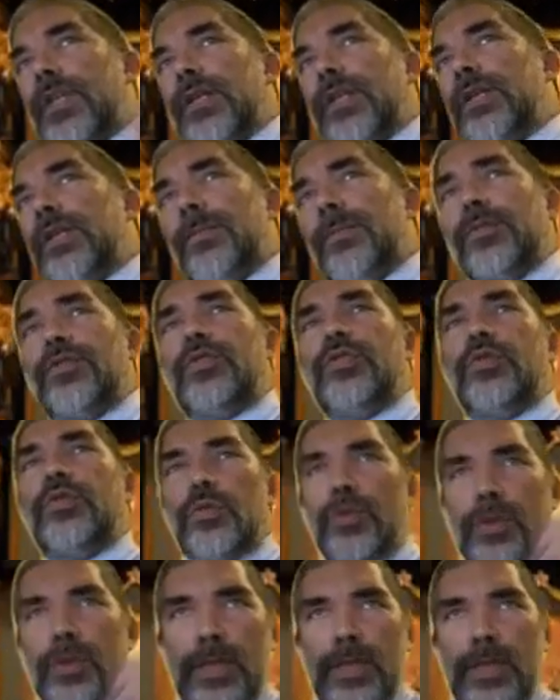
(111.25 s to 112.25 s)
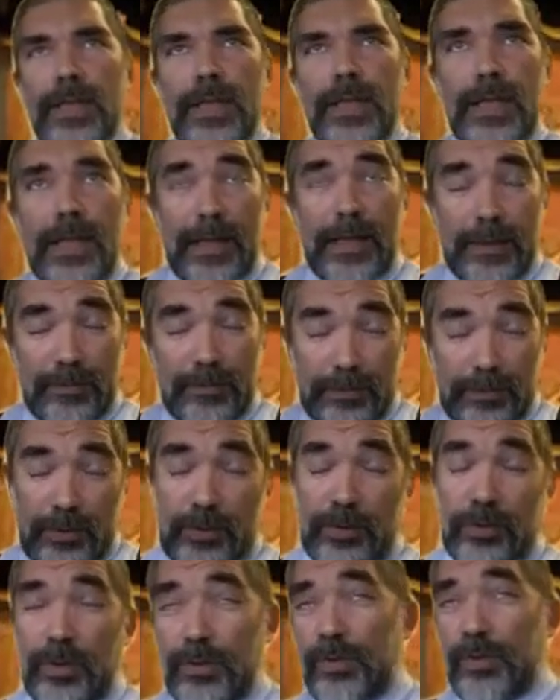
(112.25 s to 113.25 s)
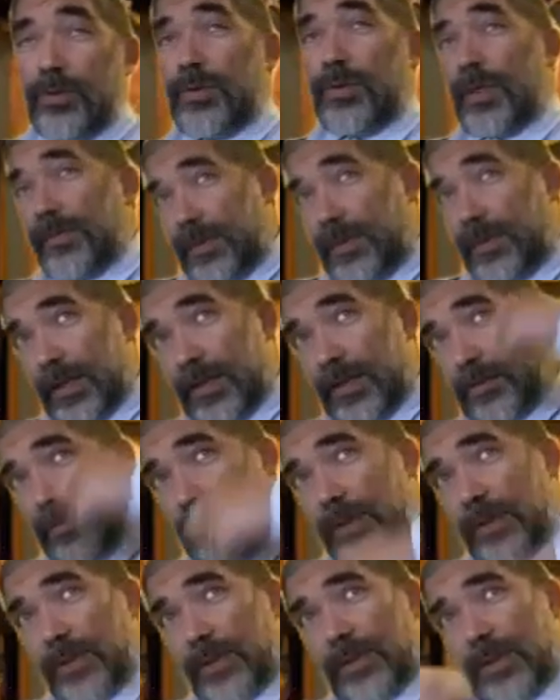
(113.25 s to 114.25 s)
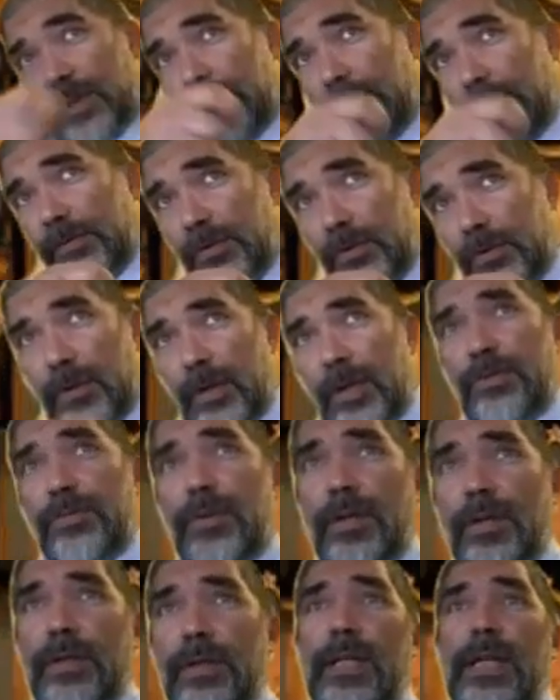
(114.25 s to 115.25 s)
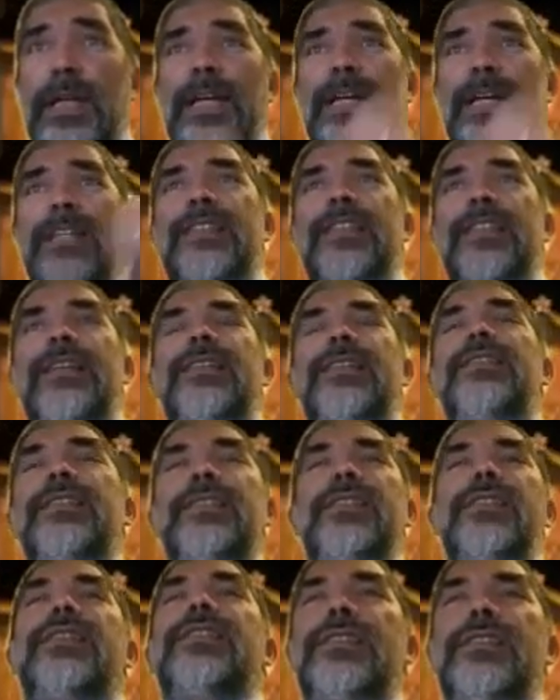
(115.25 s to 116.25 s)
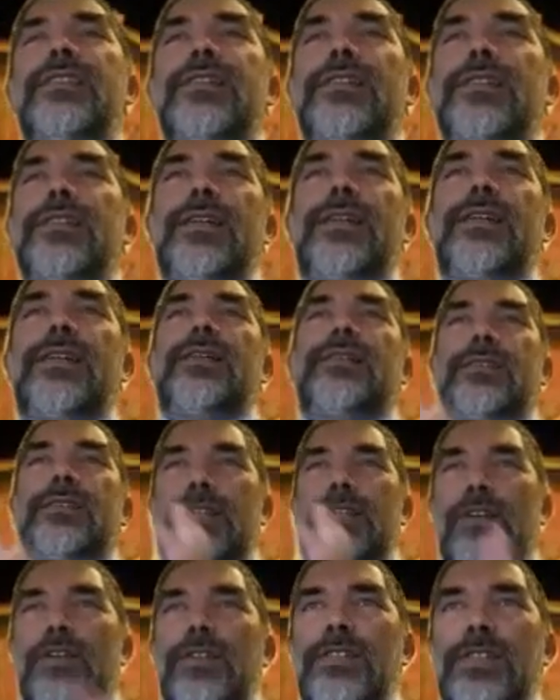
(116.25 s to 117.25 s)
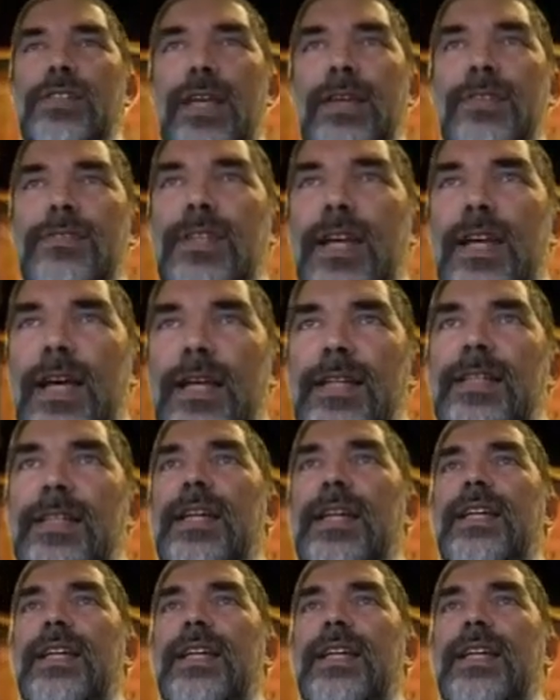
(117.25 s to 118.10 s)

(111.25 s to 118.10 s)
Number 2, which also dovetails with number 4 later on. Sentences, stay on the safe side,